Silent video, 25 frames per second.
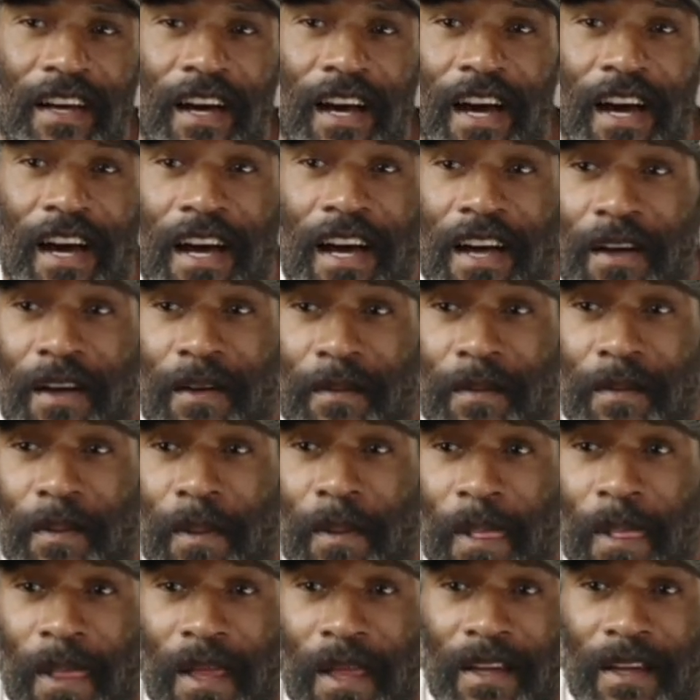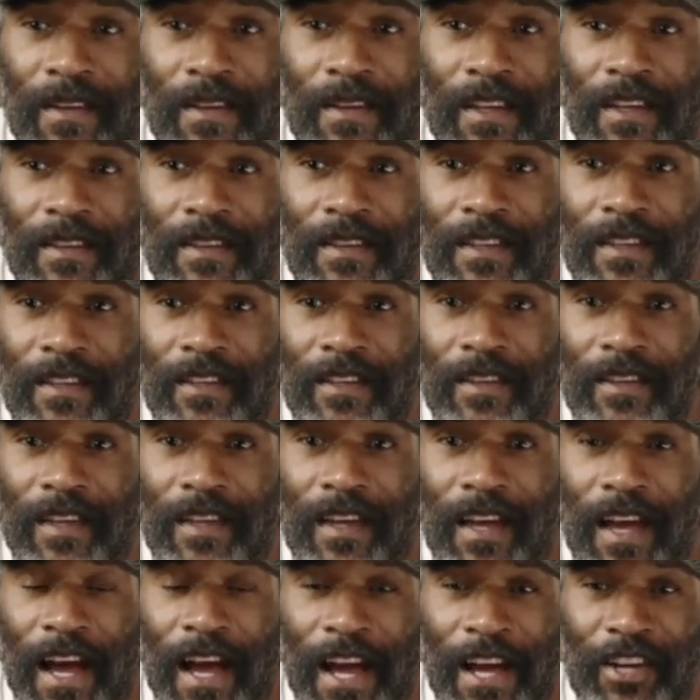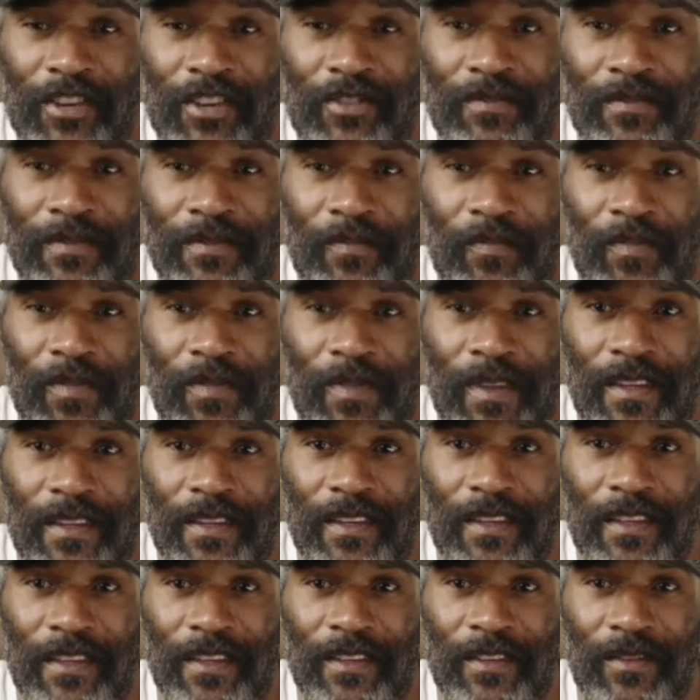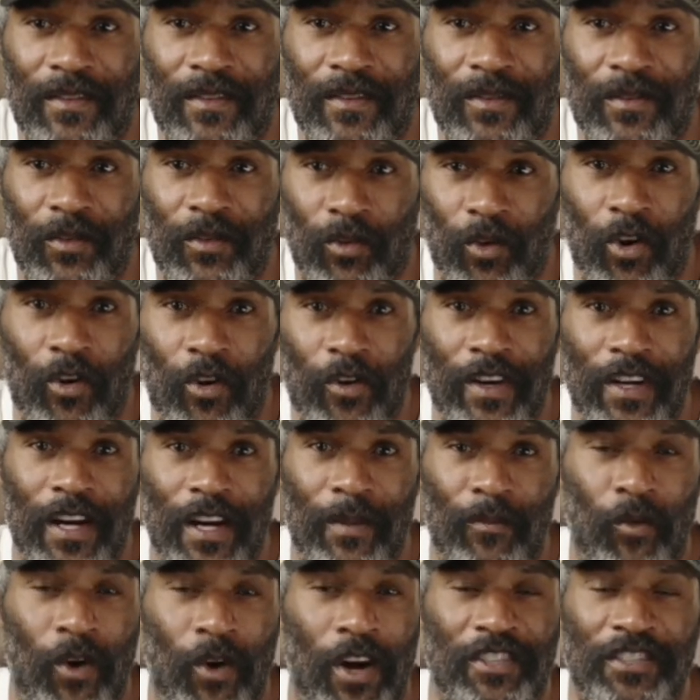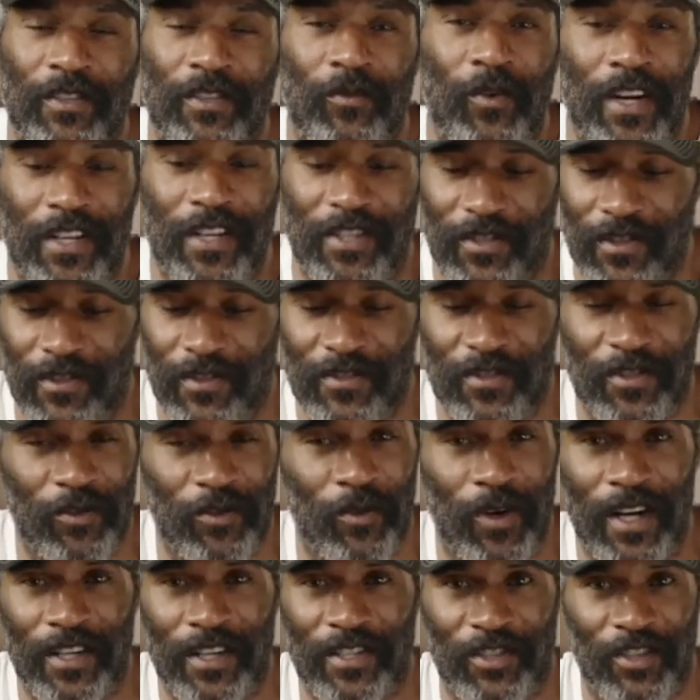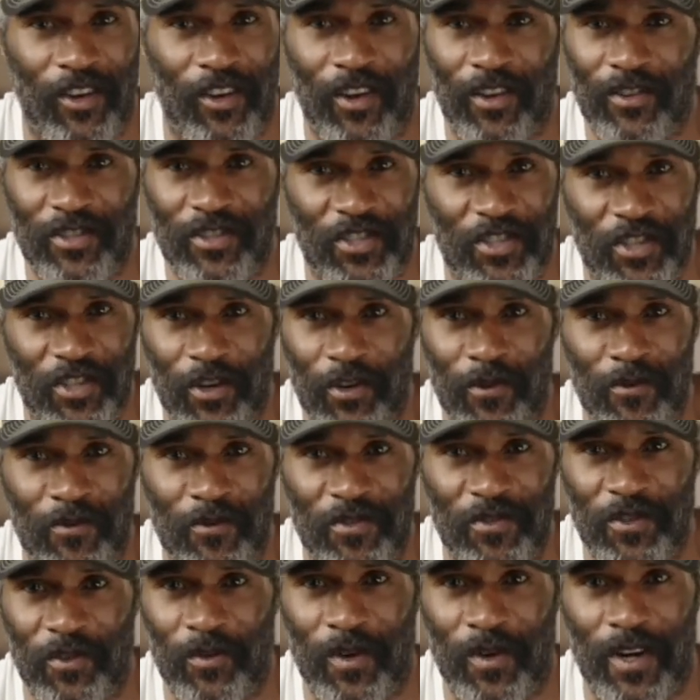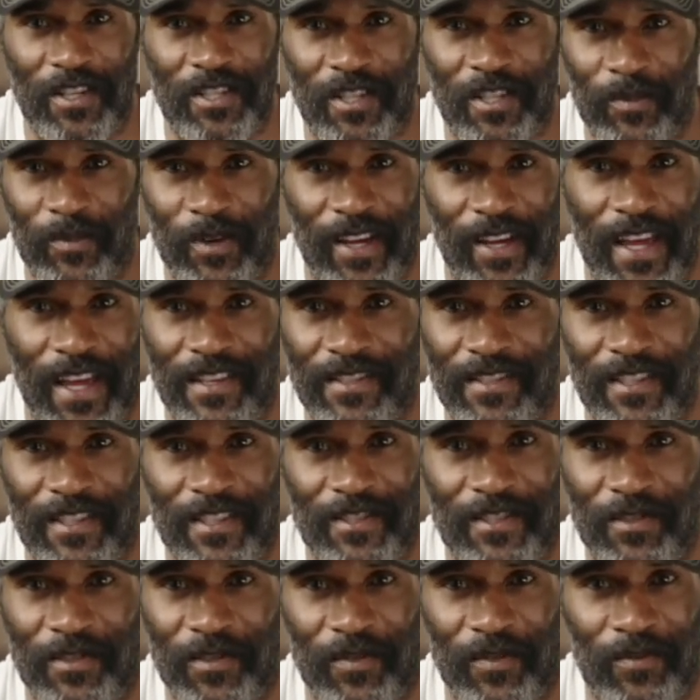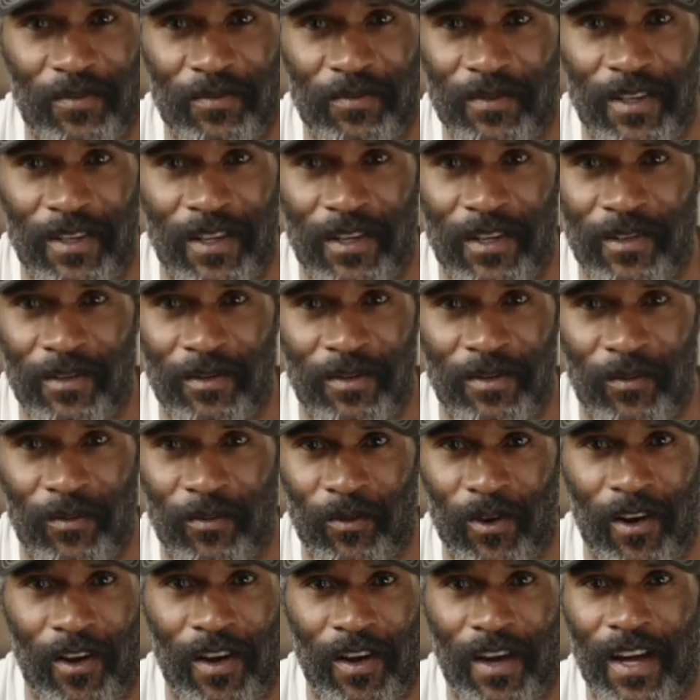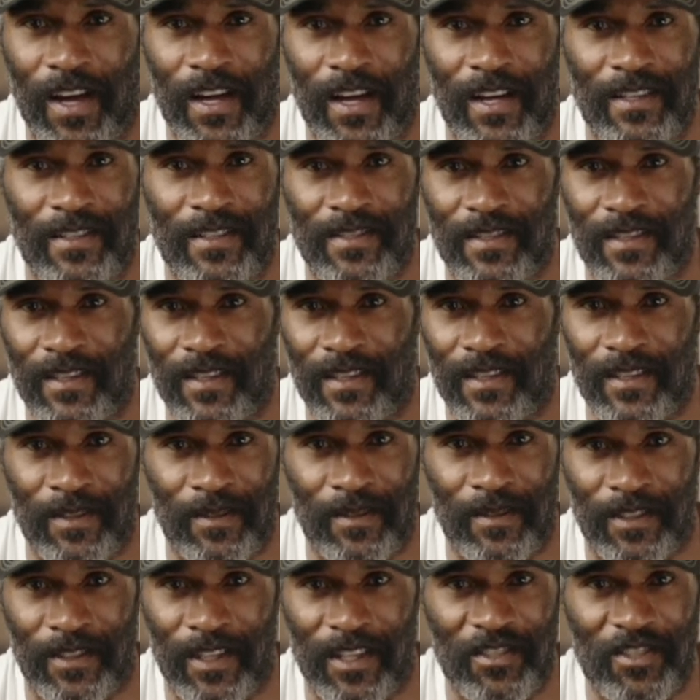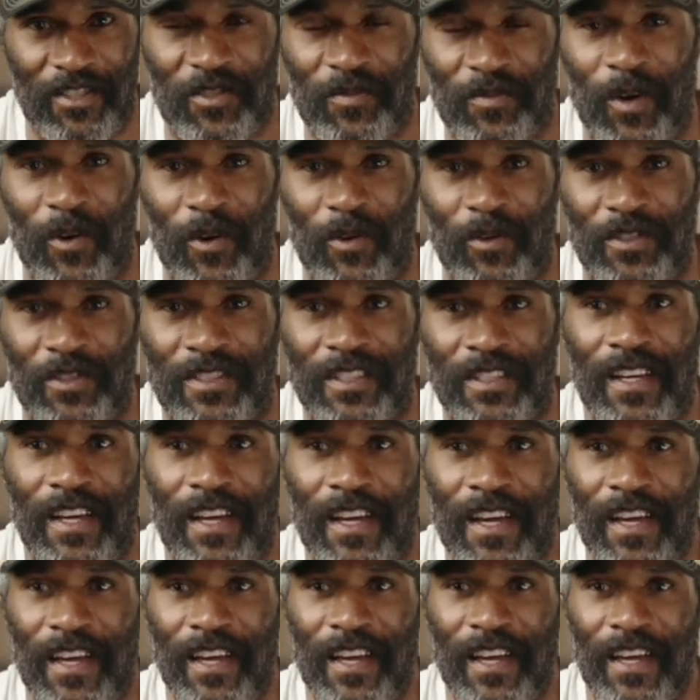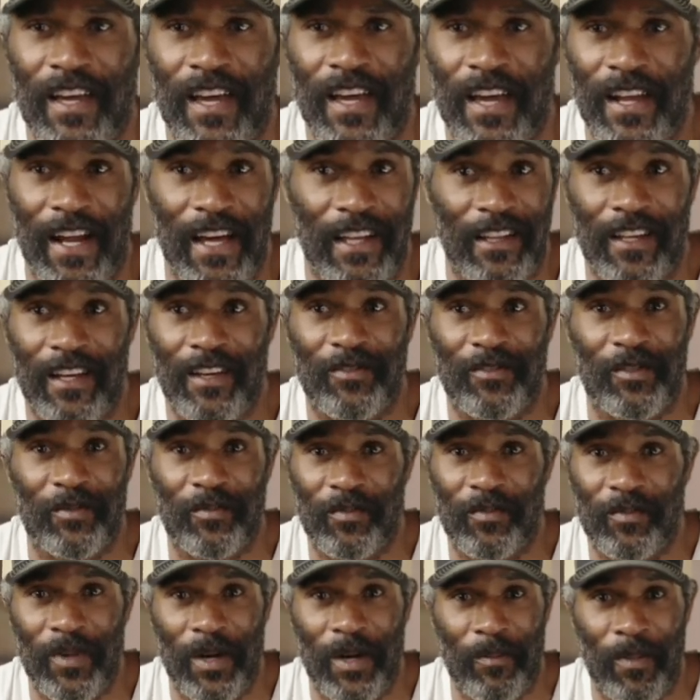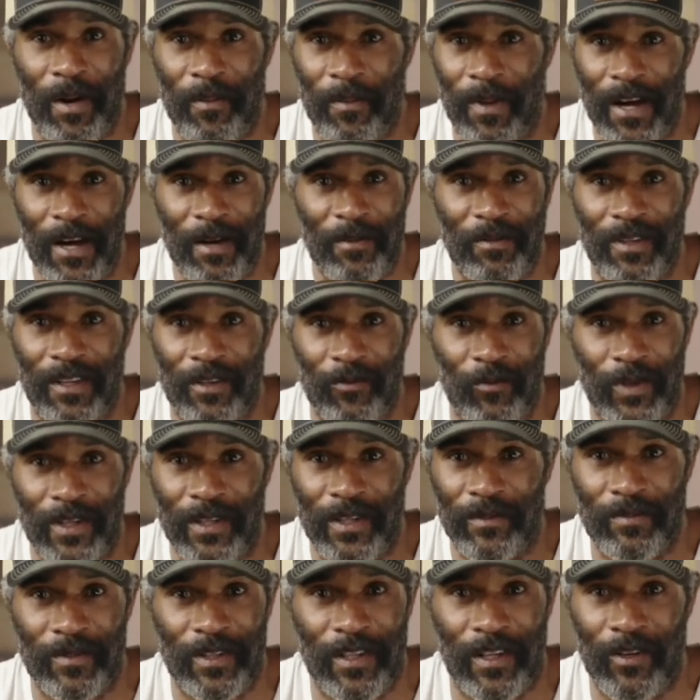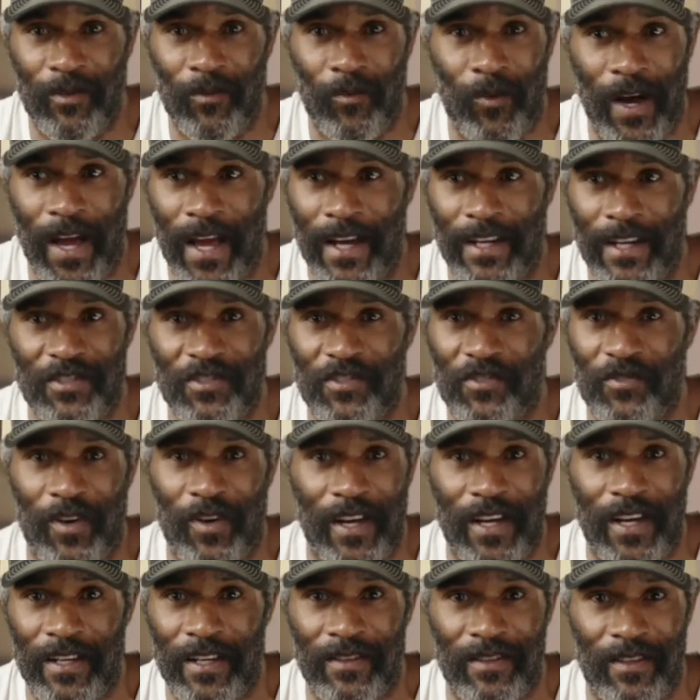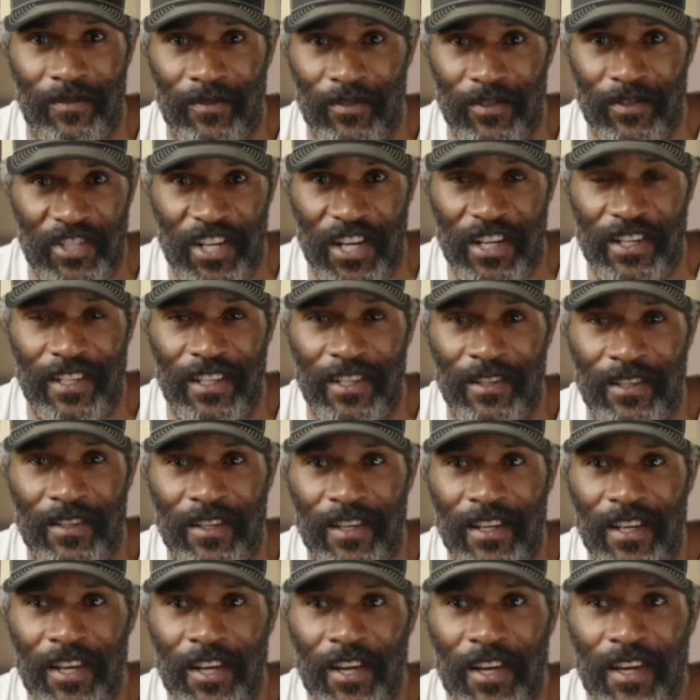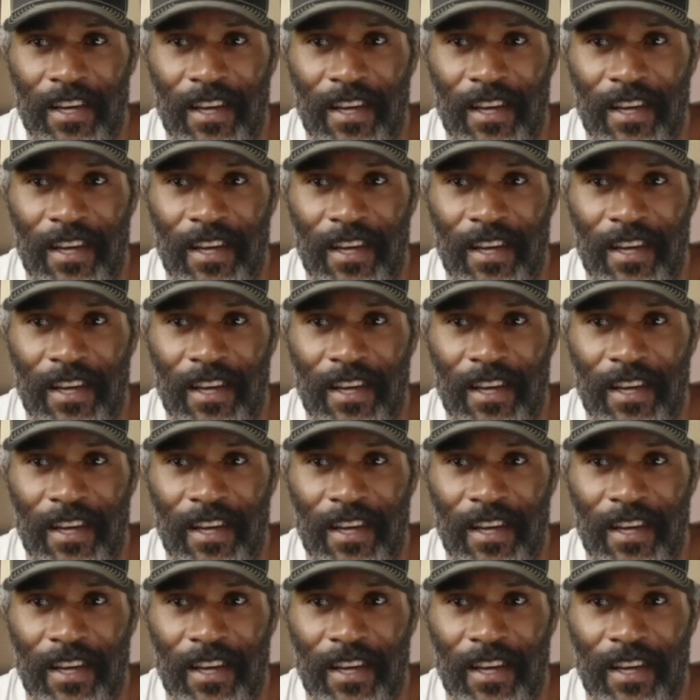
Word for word: Uh, I growing up watching westerns, you watched all the shows, you watched the Bonanzas, you you know the Rawhides, the Gunsmokes, and I loved them. And my mom loved them. we you know Wagon Train, the Virginian,